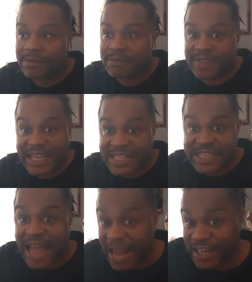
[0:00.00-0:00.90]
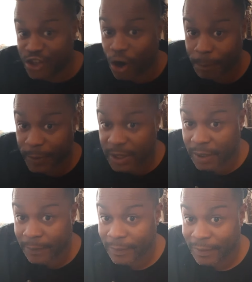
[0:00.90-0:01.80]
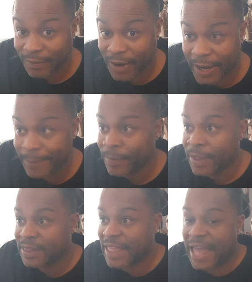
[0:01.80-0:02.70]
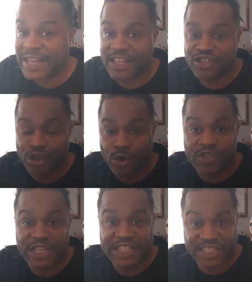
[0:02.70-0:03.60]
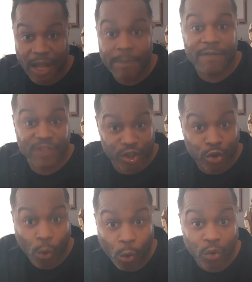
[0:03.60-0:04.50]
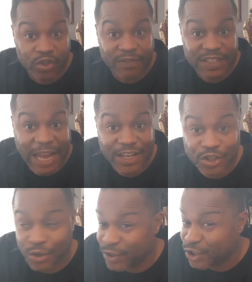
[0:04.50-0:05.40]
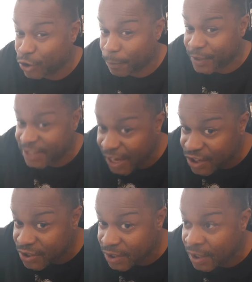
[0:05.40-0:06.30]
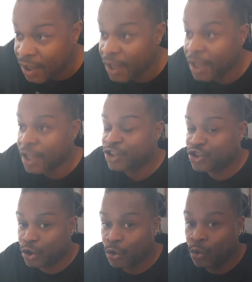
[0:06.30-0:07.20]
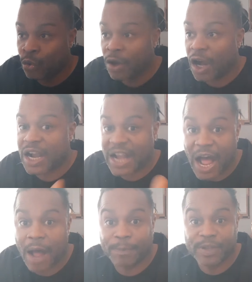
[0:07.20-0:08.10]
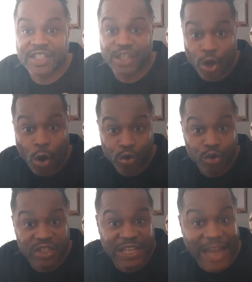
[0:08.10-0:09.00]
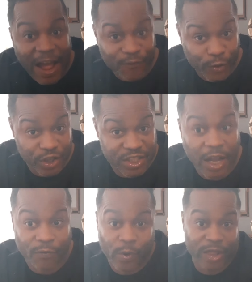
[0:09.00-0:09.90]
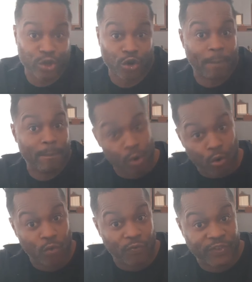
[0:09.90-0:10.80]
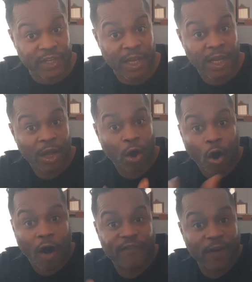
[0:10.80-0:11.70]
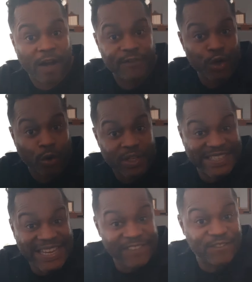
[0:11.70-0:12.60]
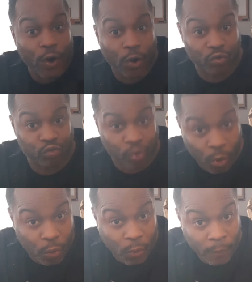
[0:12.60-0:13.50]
is not interpreting, right? That is using some of the tools of statutory interpretation to accomplish the goal you set out for yourself, whether you're moved off of your default rule.